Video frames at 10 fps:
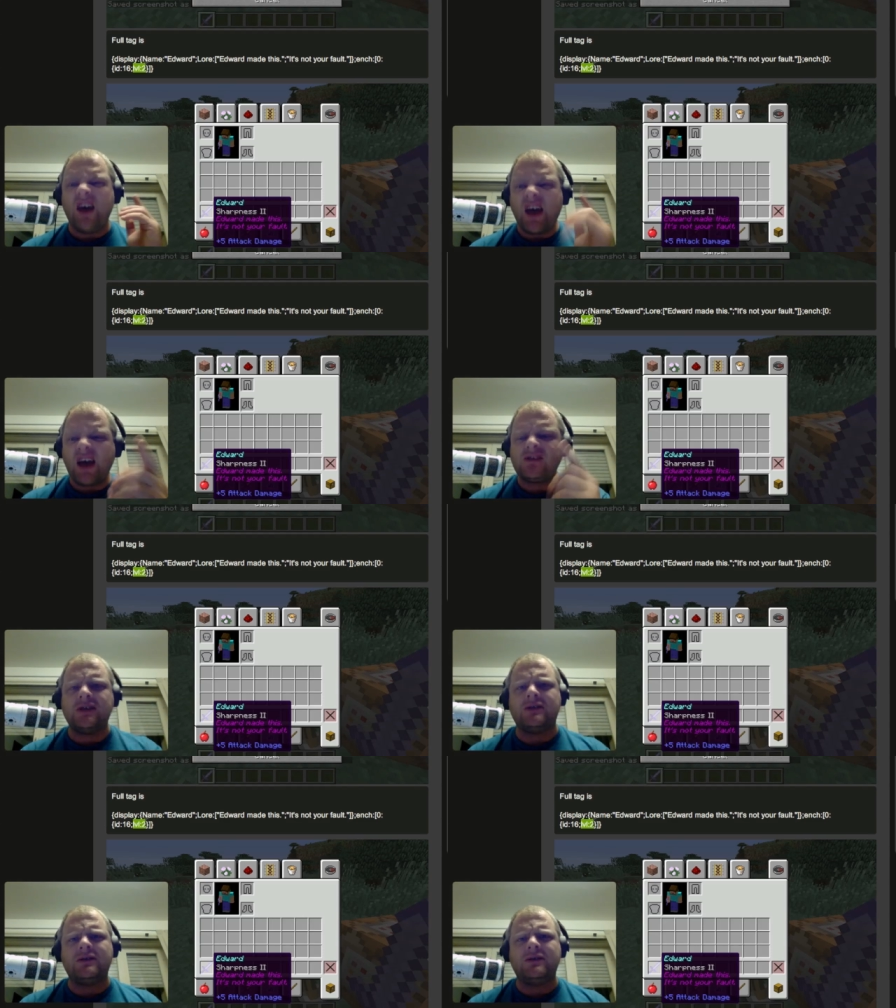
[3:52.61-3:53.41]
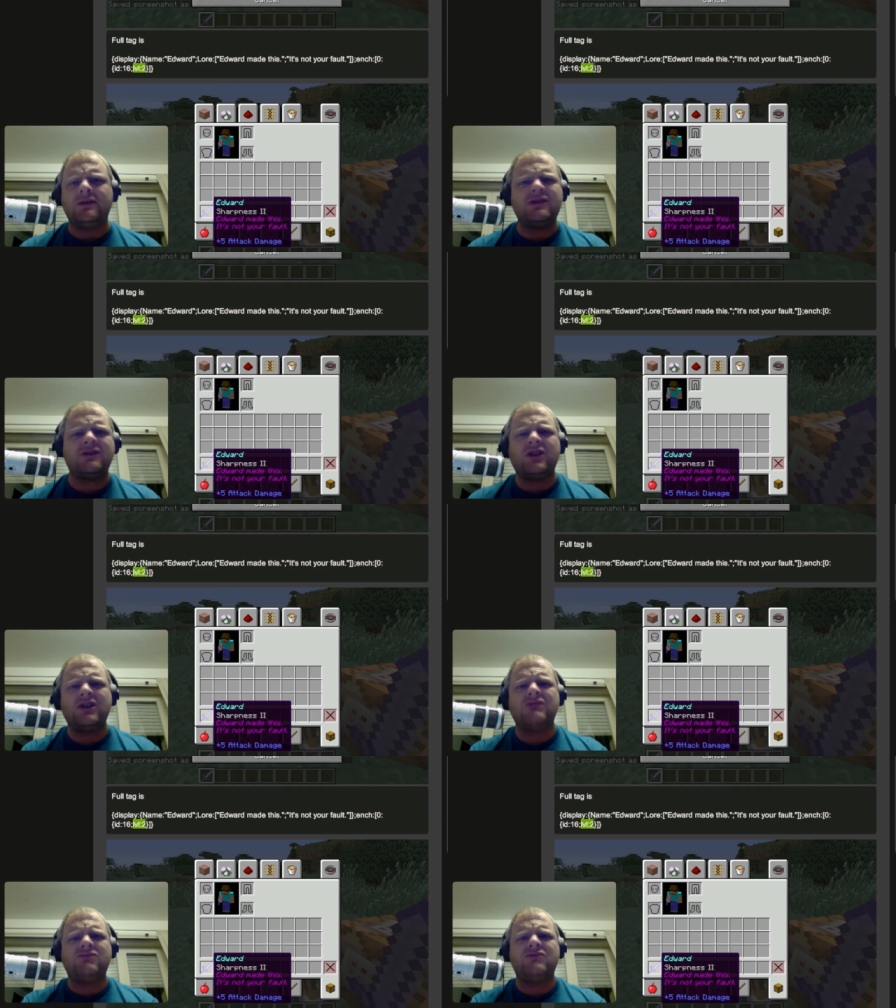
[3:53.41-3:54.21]
Excellent. This is
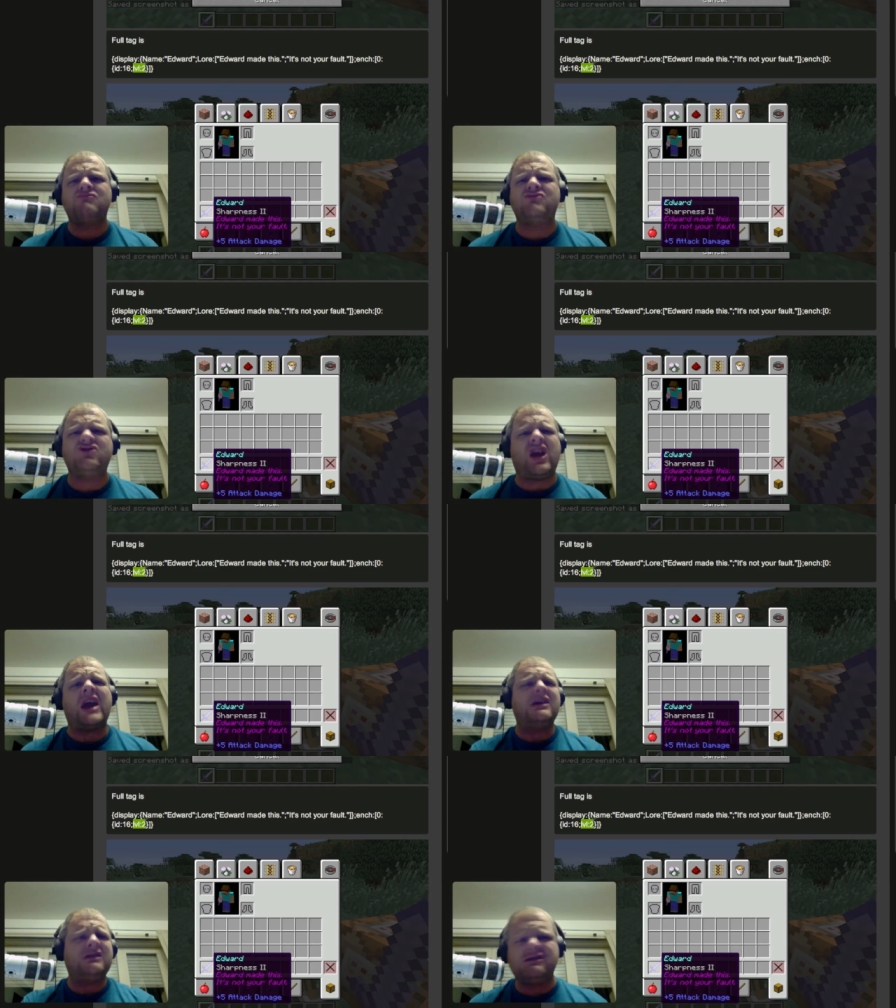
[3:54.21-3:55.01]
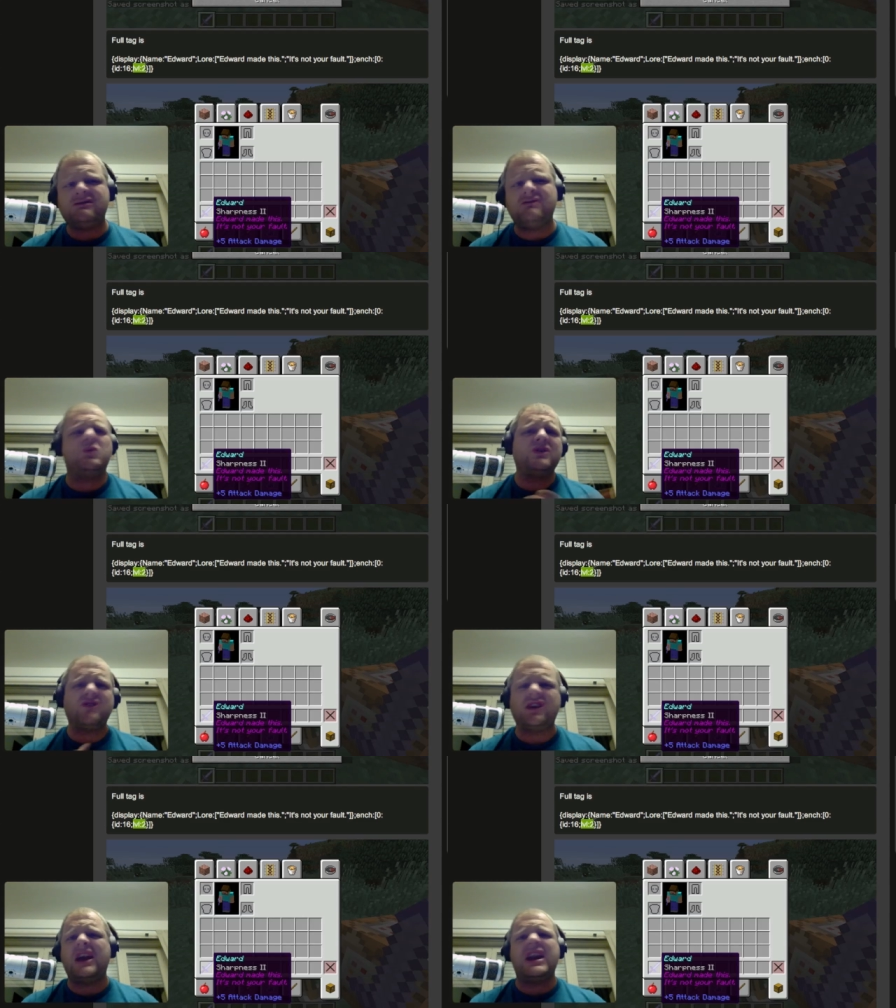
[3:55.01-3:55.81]
gonna change once
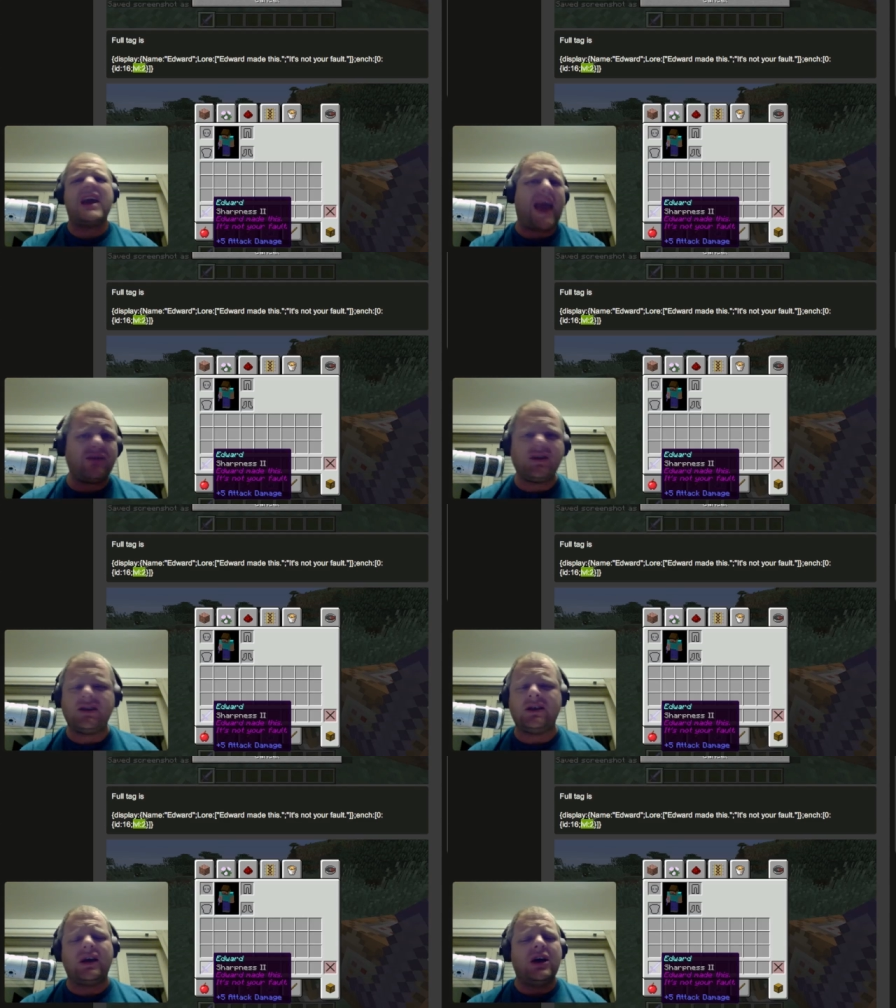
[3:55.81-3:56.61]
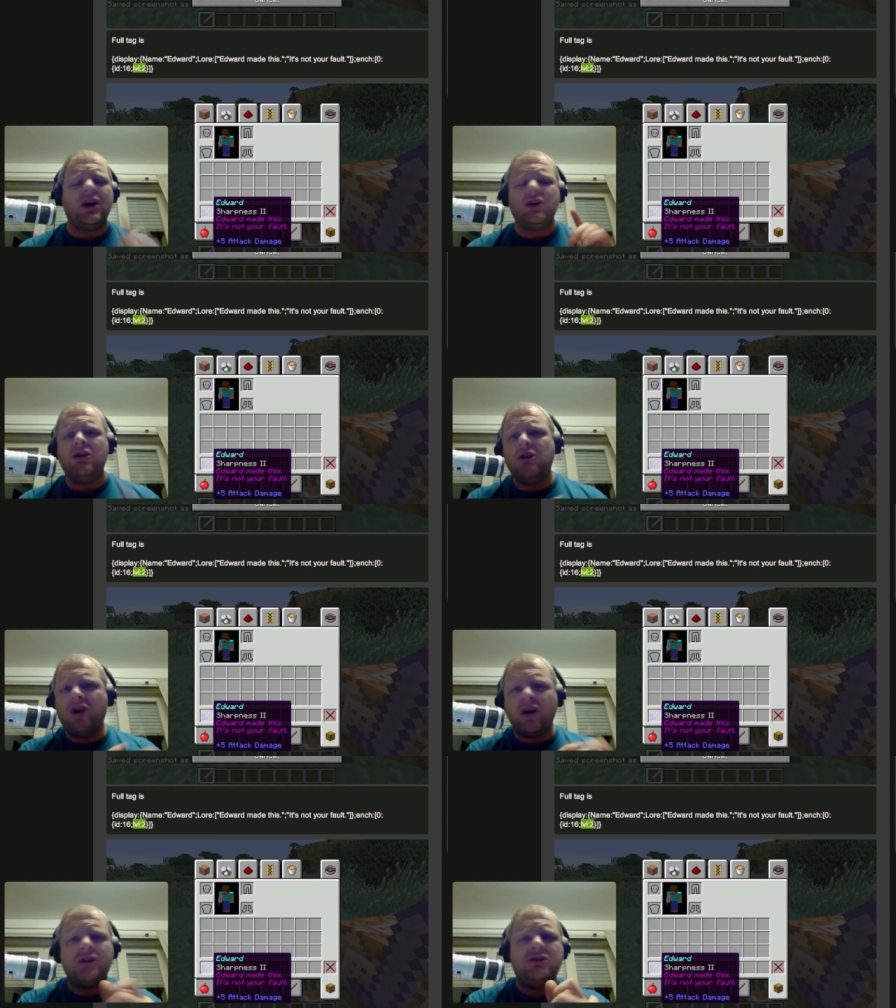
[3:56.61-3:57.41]
again everything. No
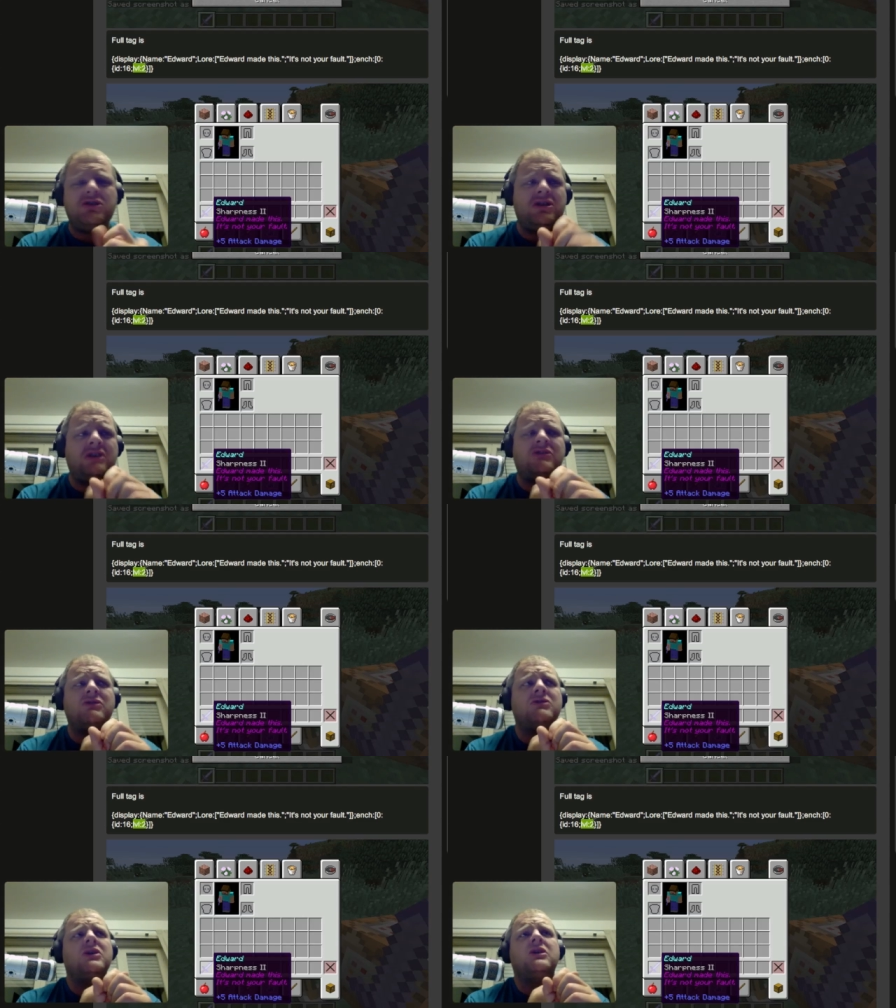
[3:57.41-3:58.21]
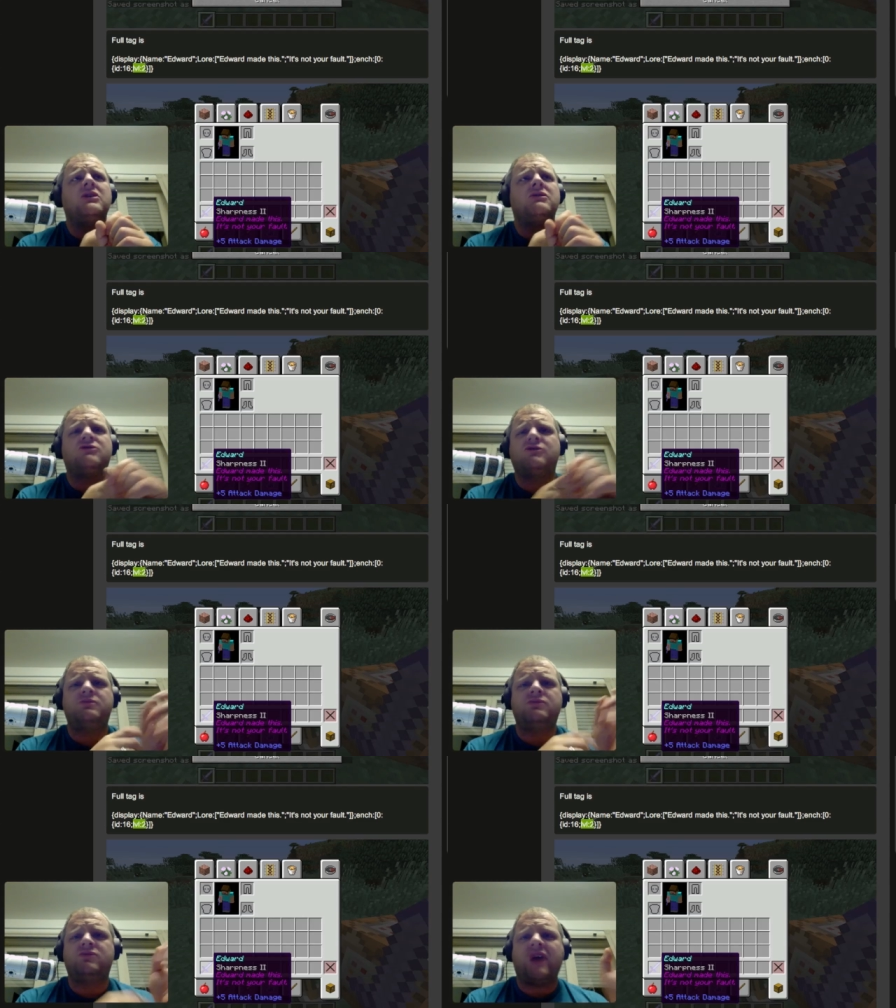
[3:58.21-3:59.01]
longer do you need to
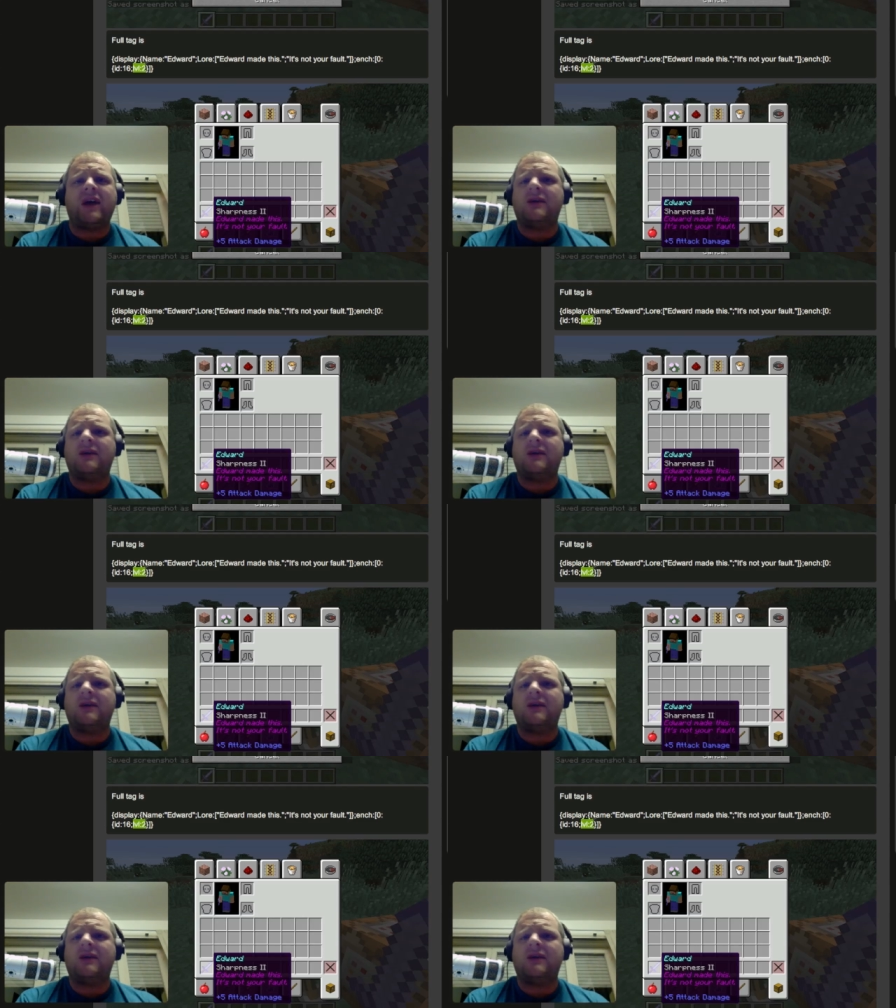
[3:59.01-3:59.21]
take